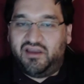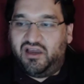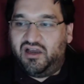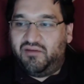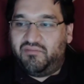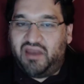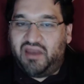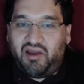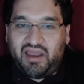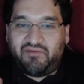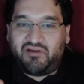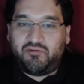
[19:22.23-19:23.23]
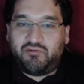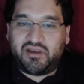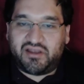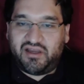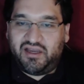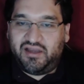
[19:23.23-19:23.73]
Now I have a
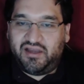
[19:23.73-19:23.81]
quick